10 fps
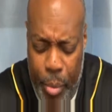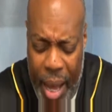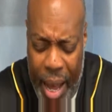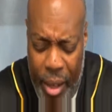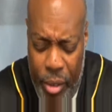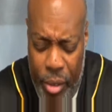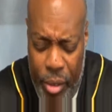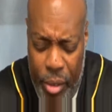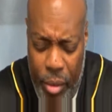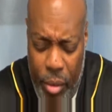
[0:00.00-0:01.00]

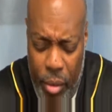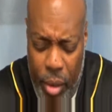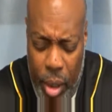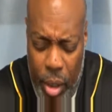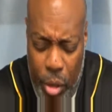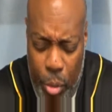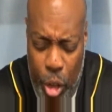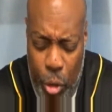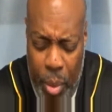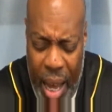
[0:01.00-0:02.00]
pass.
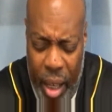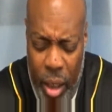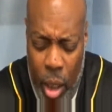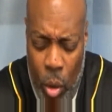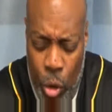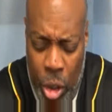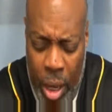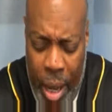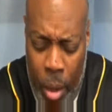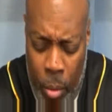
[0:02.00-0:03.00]
She's back in the ocean
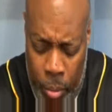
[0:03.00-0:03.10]
now.